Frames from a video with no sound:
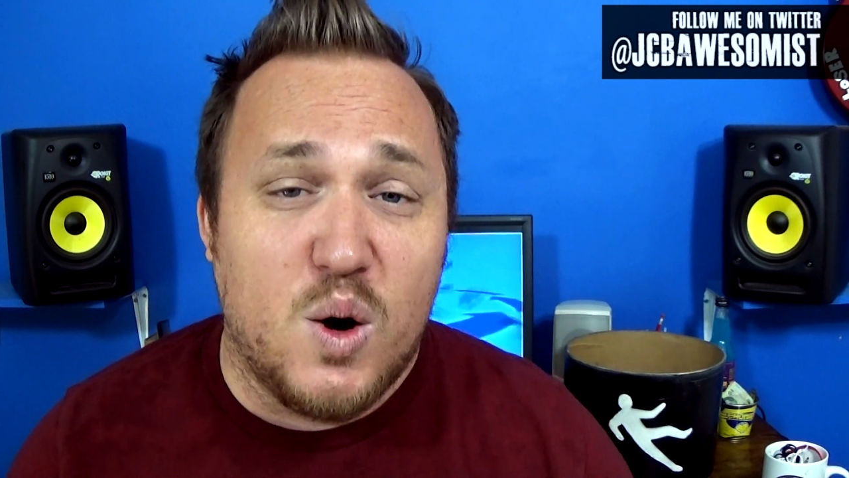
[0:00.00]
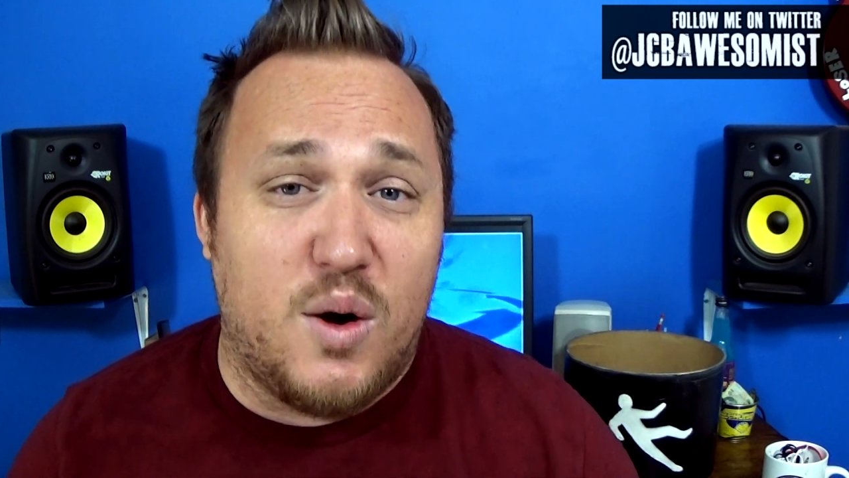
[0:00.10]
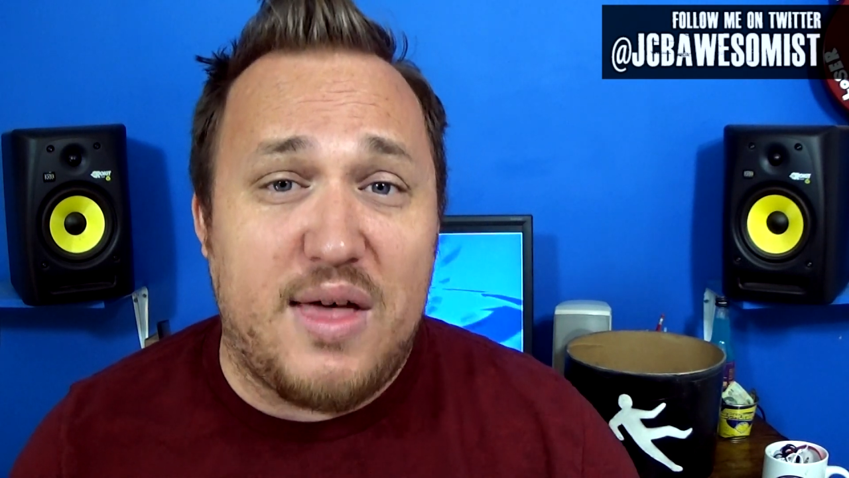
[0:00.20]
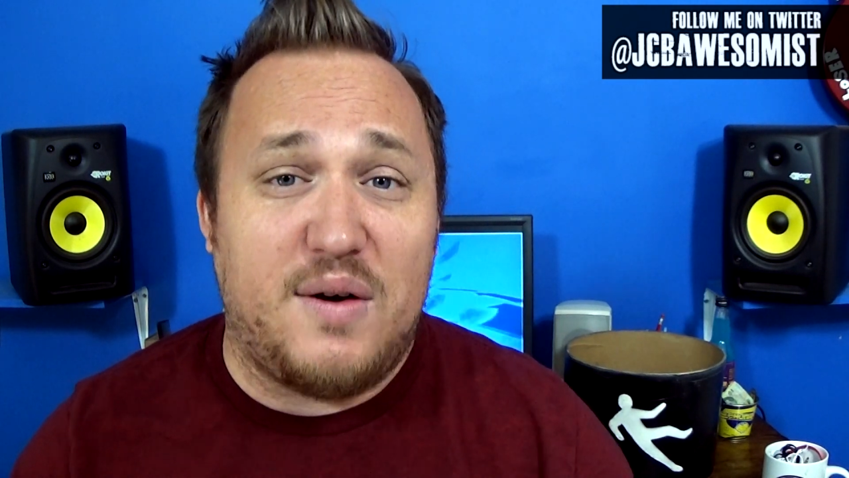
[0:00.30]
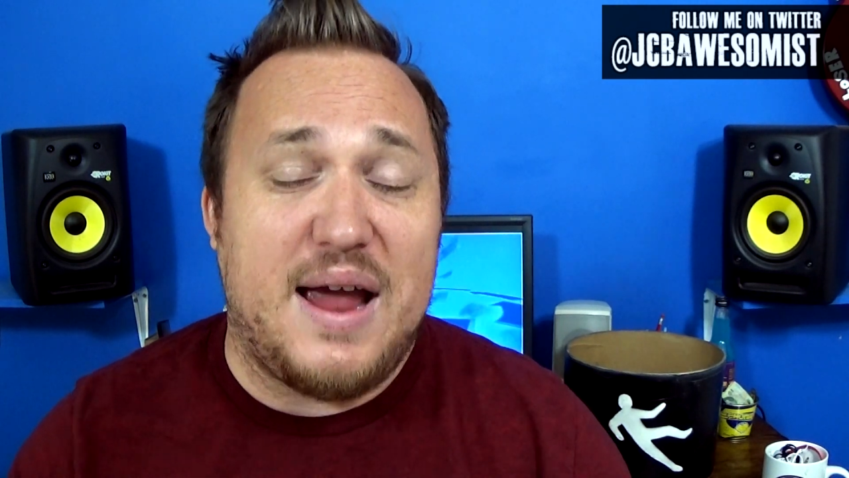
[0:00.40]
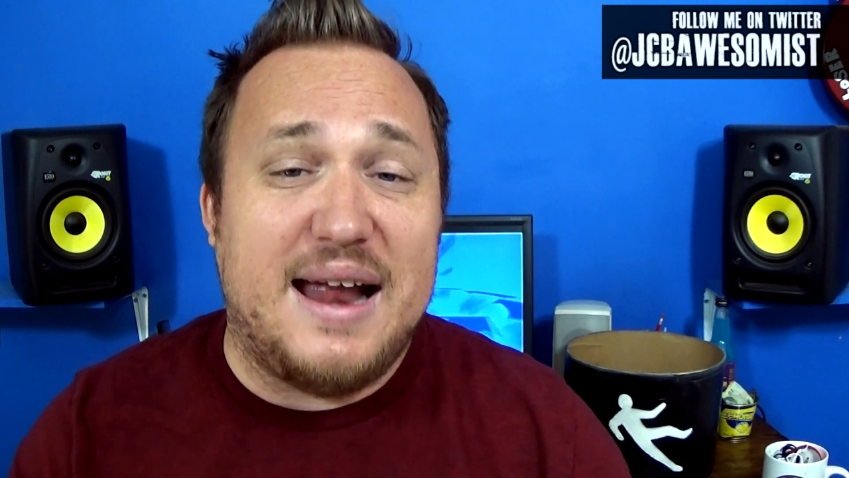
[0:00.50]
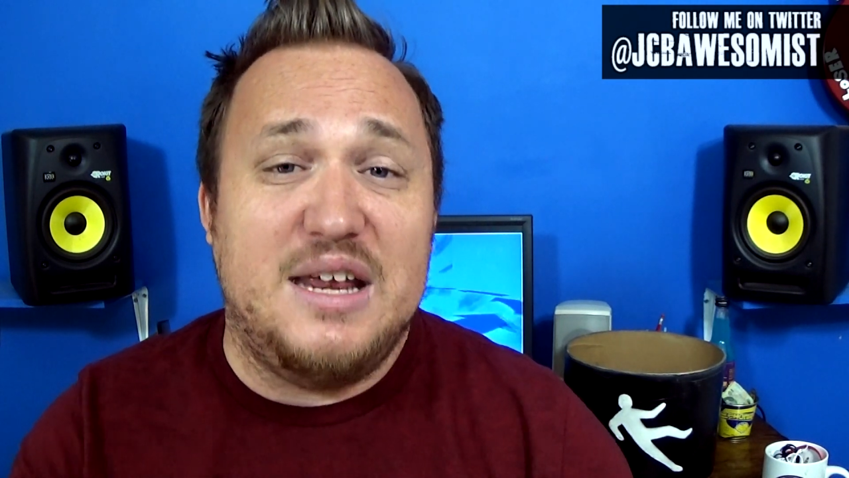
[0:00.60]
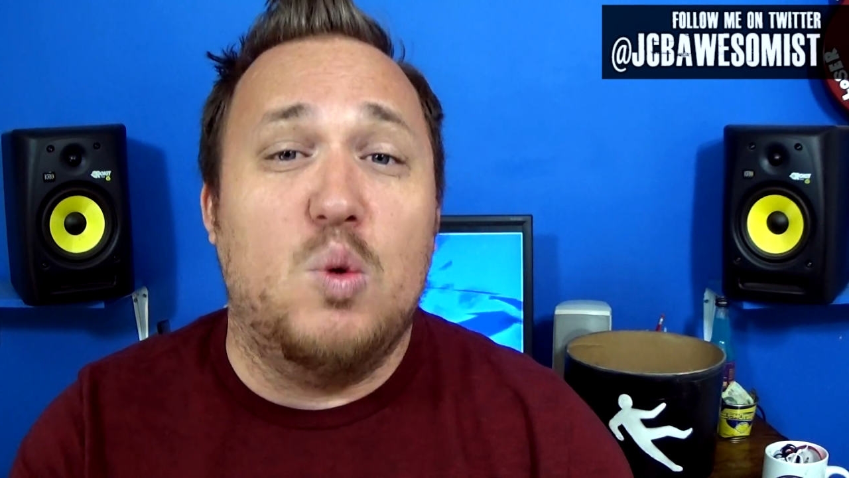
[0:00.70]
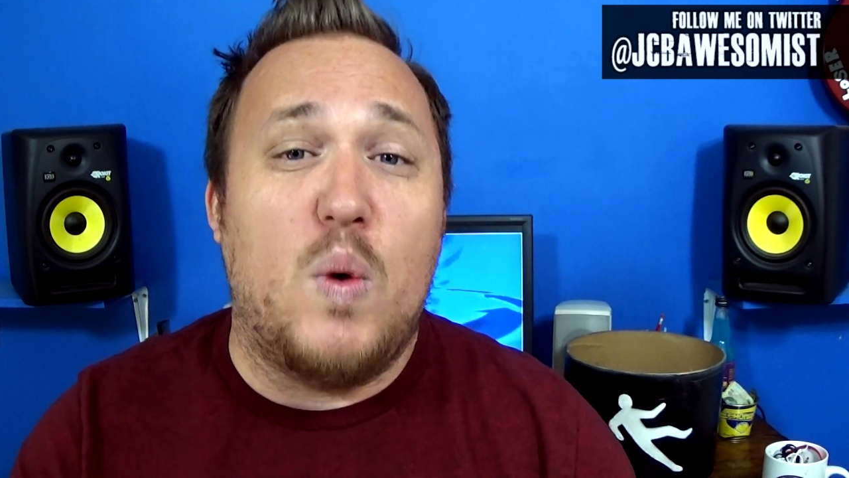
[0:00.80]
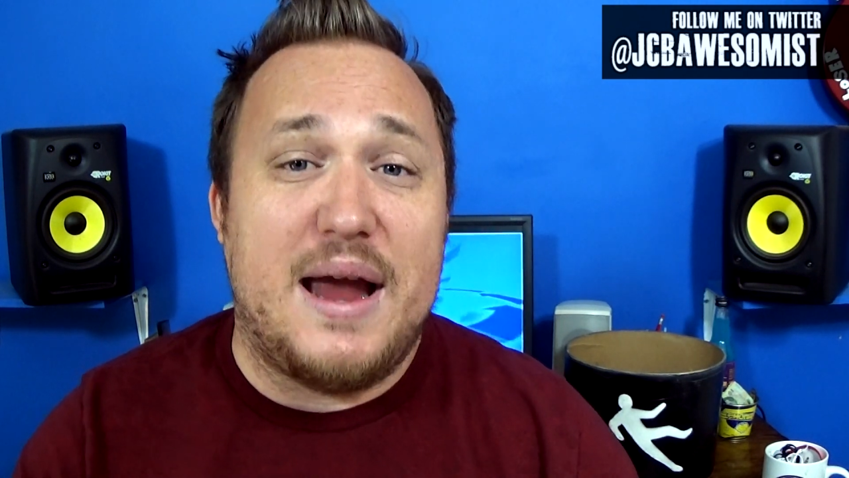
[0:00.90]
without
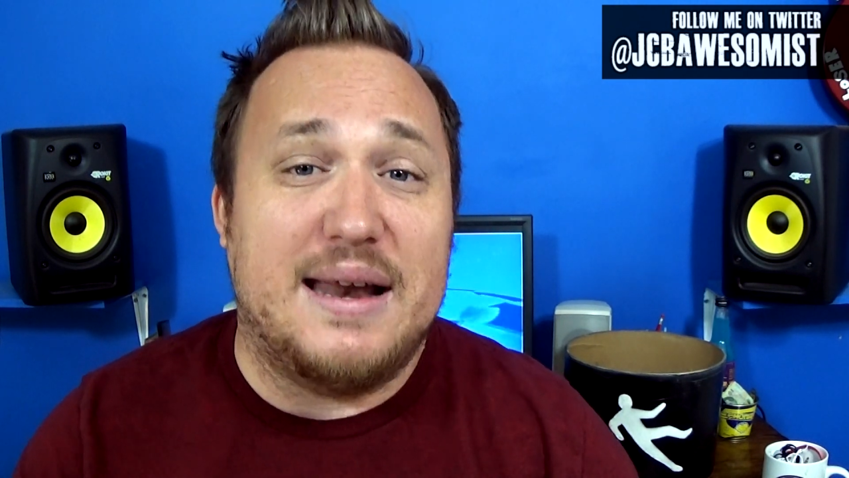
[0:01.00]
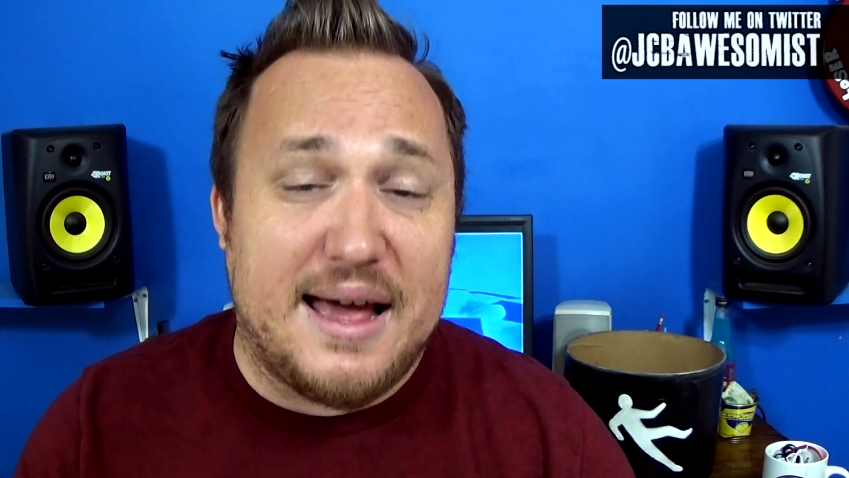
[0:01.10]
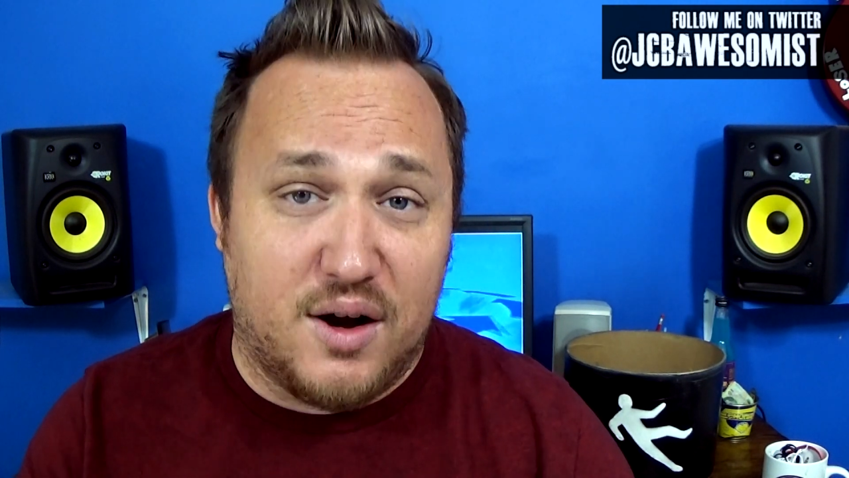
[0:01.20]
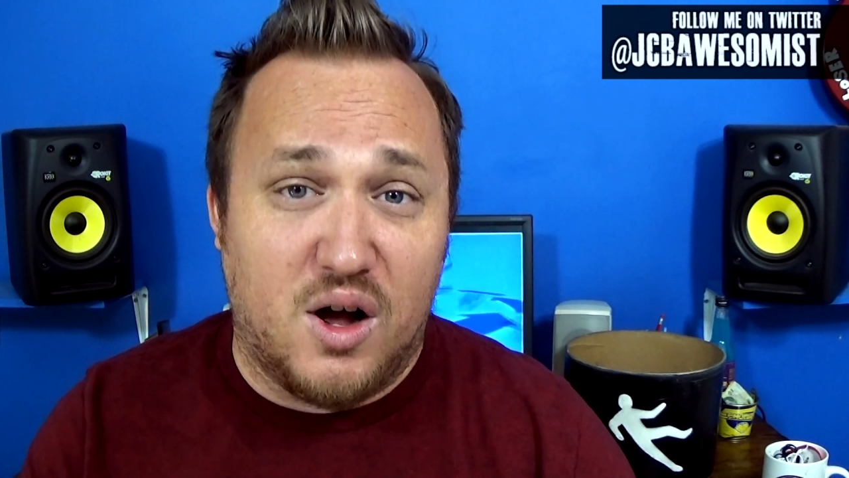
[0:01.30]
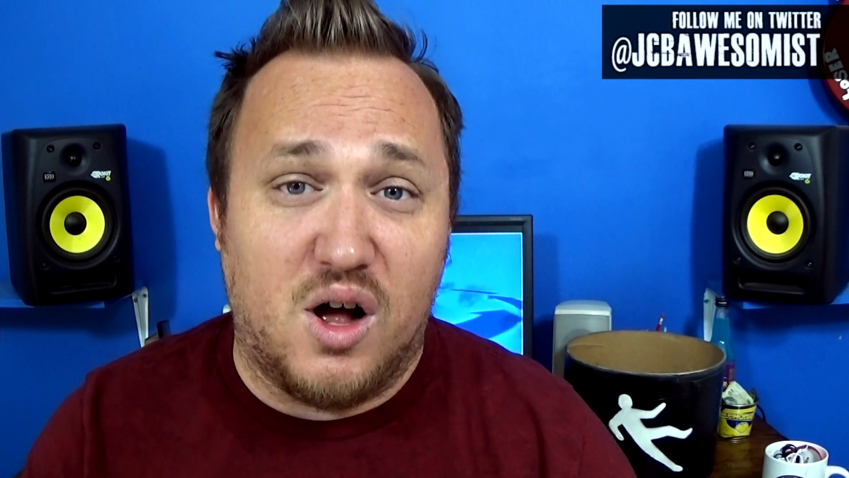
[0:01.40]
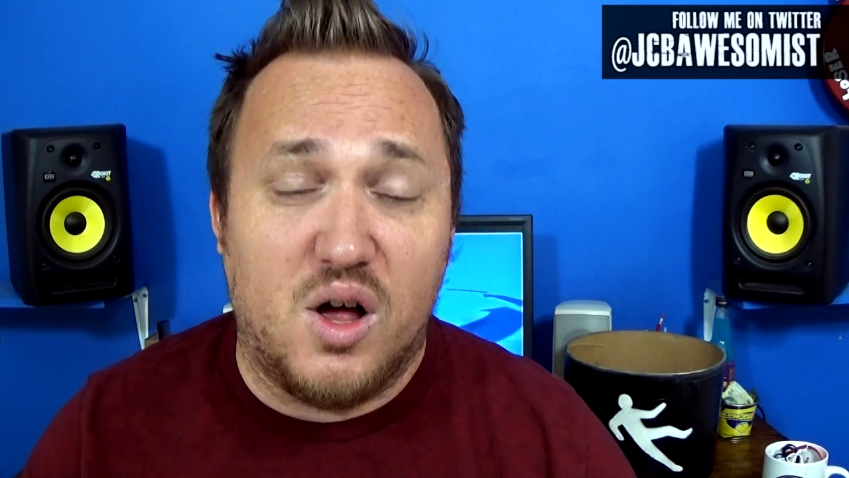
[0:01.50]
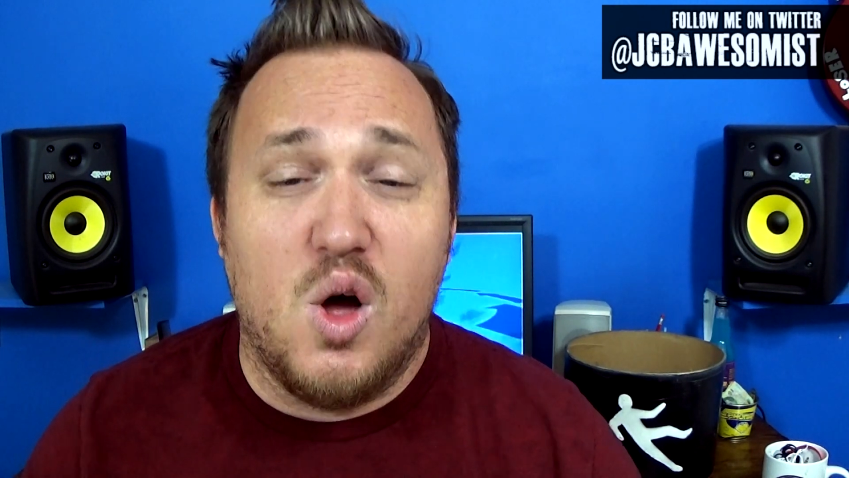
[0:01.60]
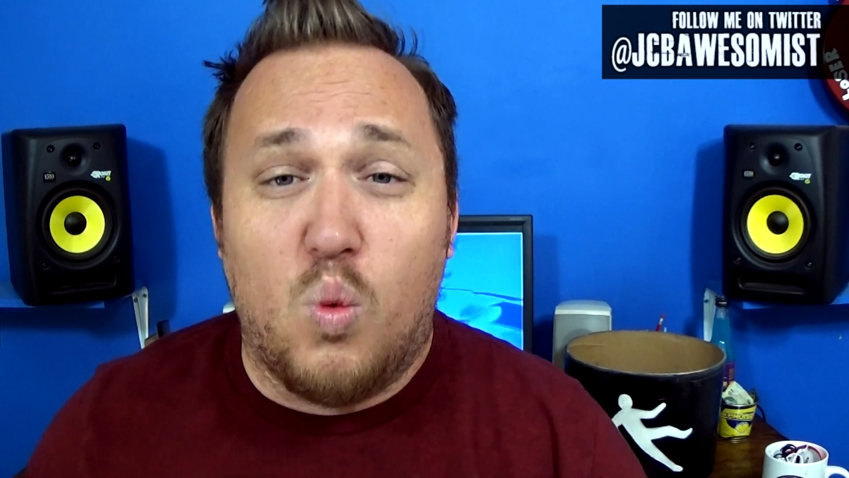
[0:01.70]
any wait at all?